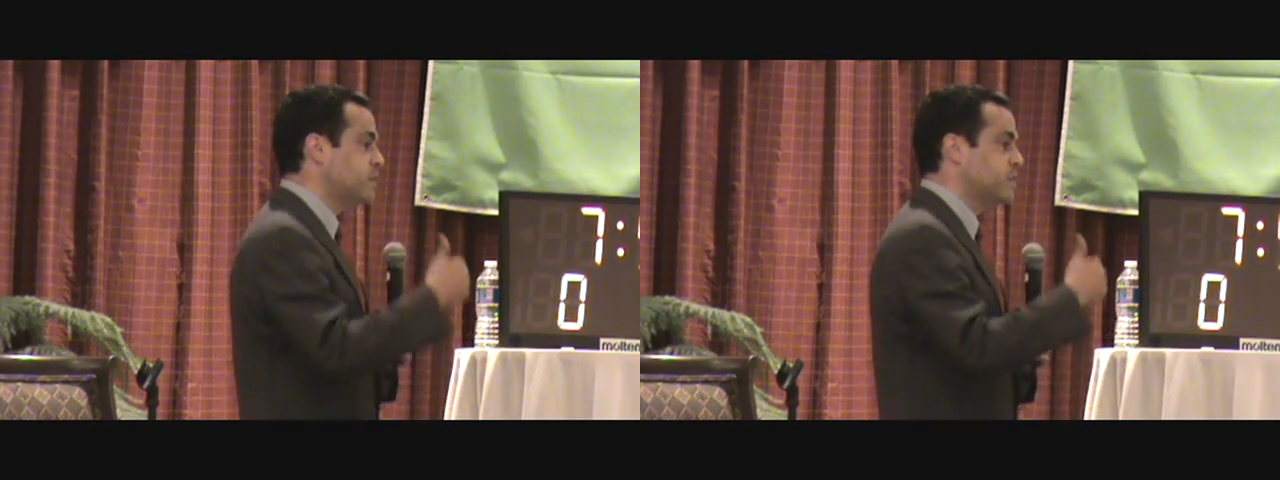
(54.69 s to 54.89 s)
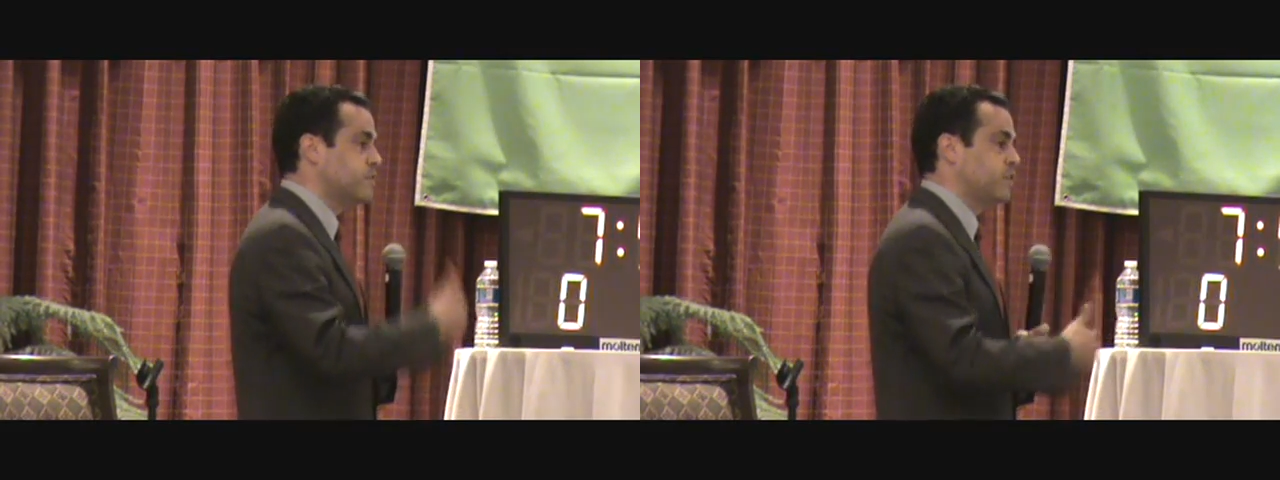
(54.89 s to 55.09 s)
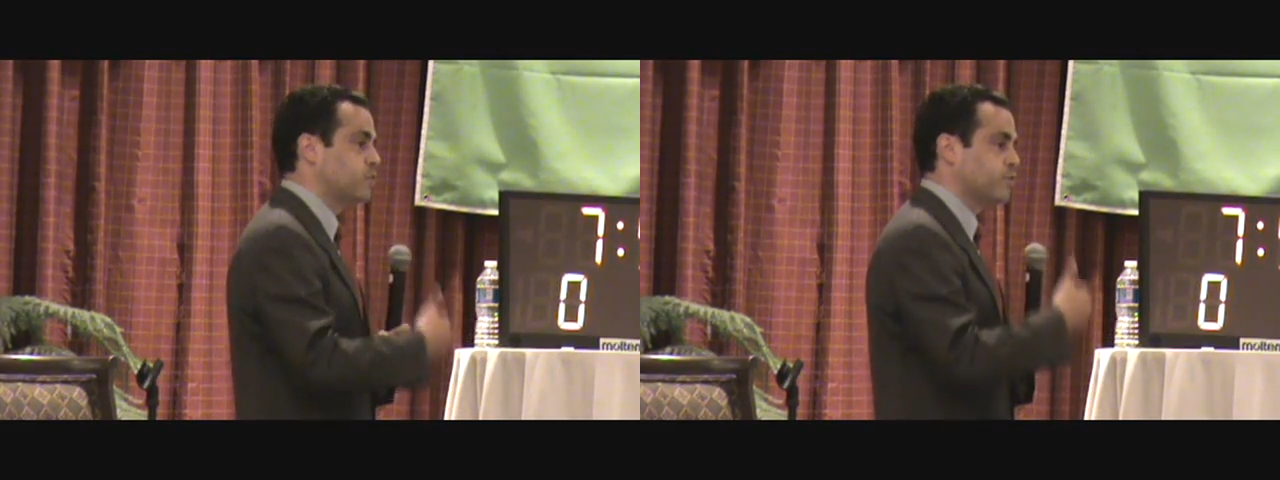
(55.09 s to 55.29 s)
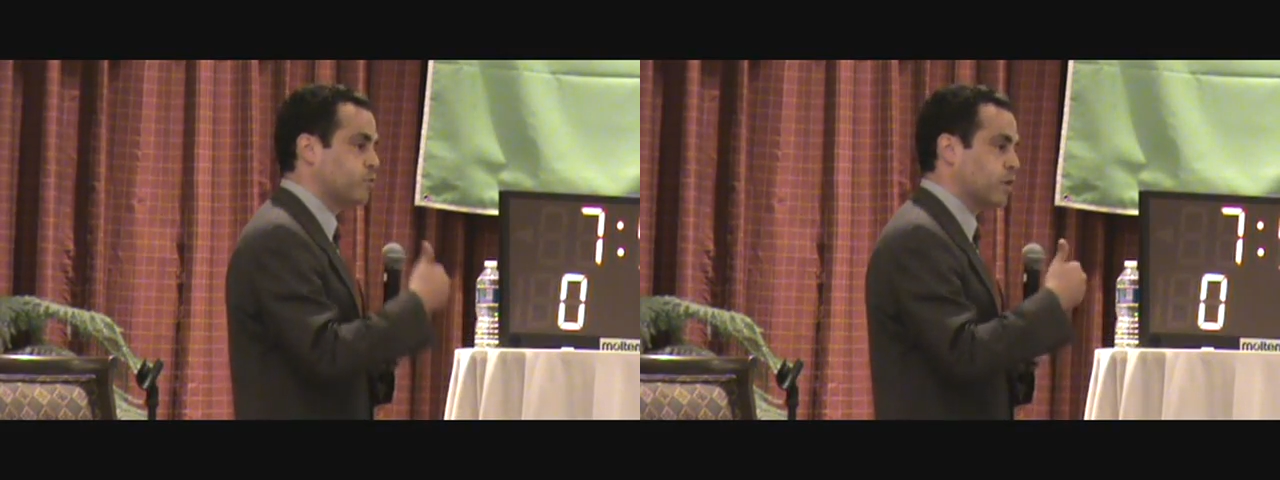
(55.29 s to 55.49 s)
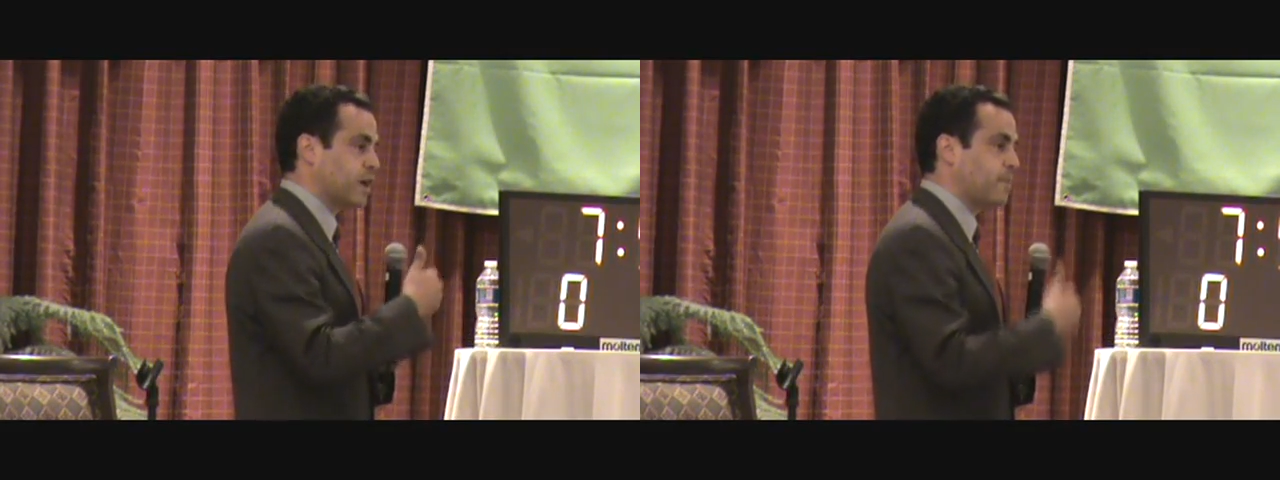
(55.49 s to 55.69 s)
to individuals
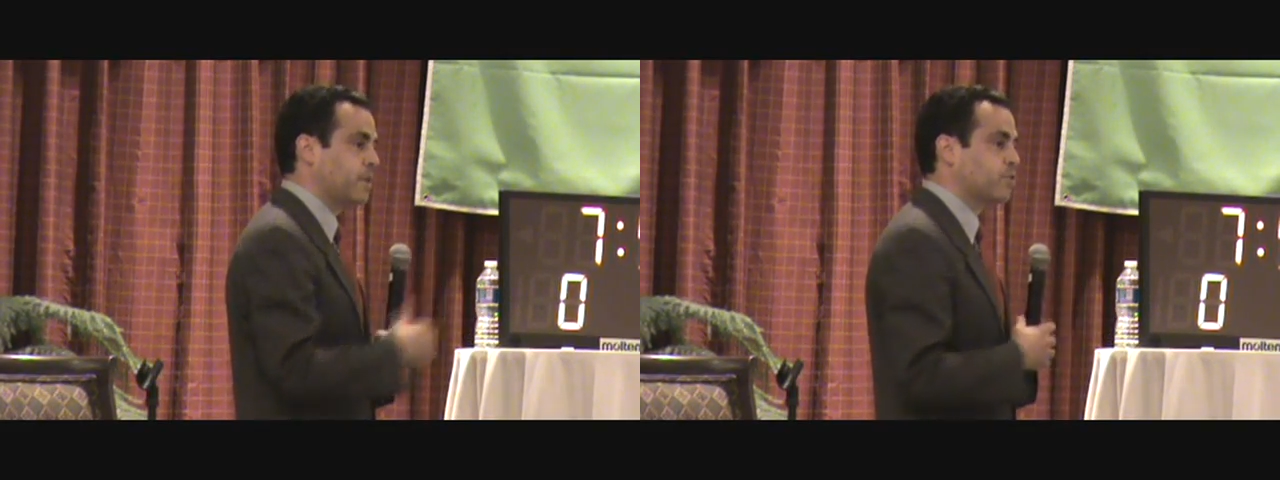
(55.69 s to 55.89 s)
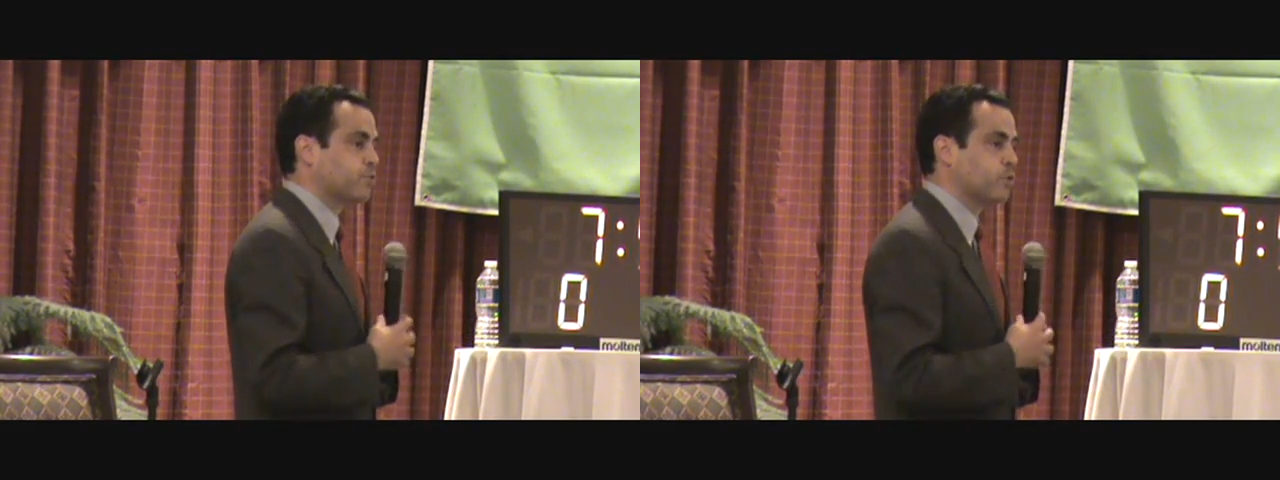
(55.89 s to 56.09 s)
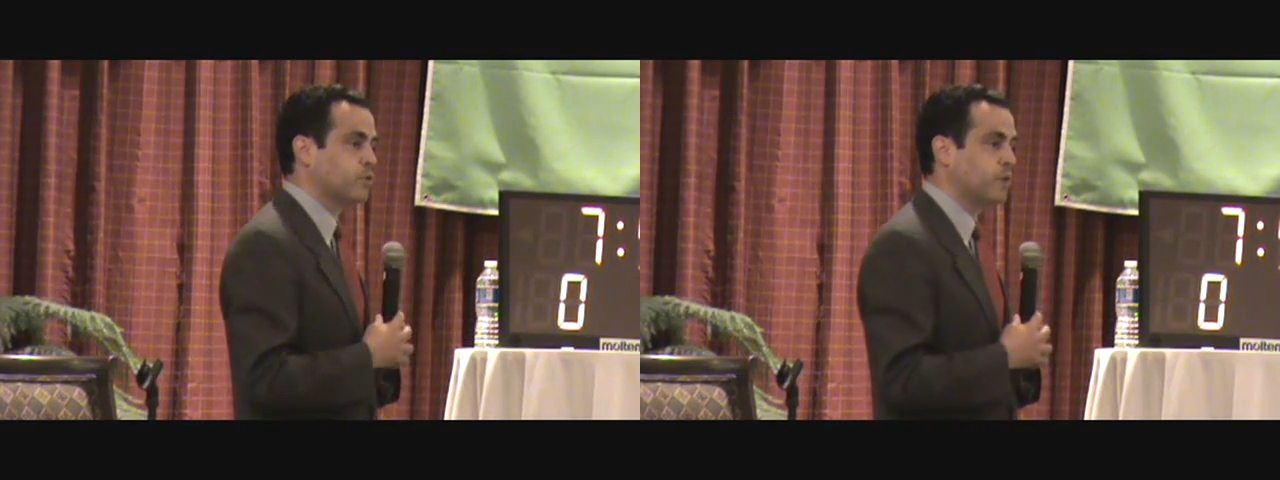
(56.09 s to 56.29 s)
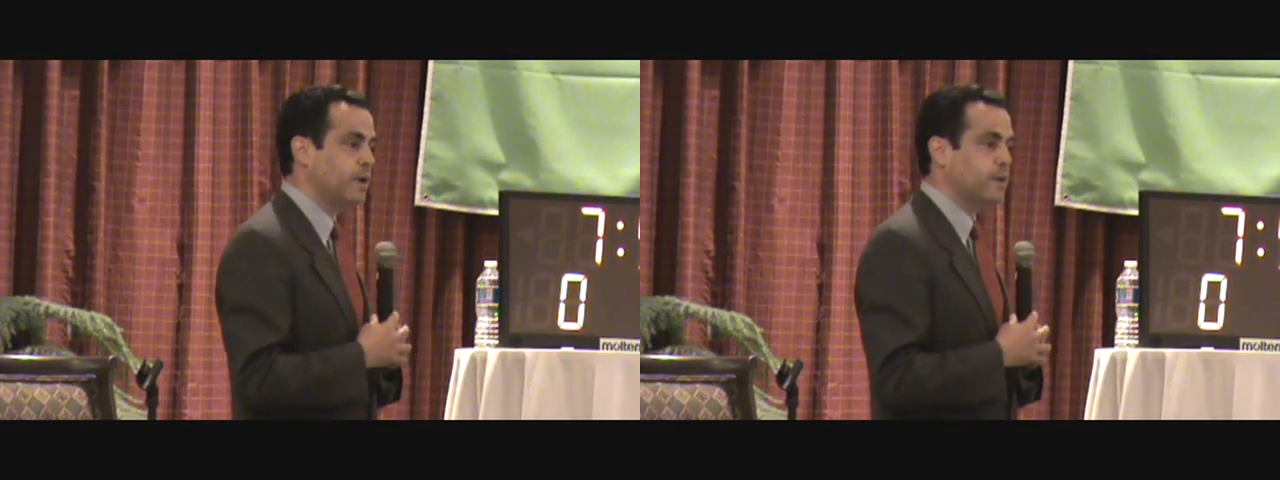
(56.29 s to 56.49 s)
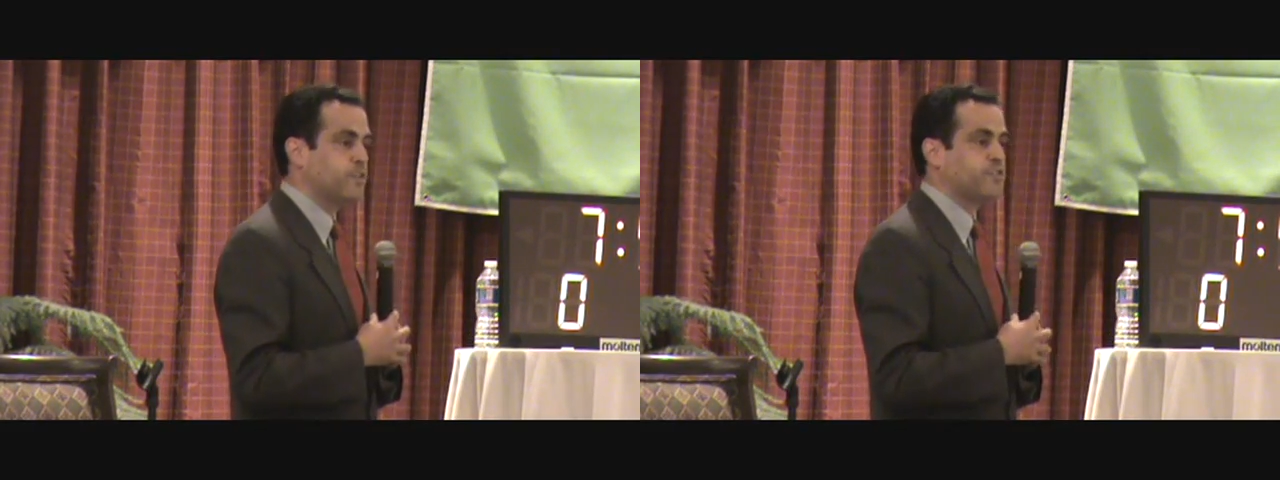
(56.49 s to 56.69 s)
who are coming through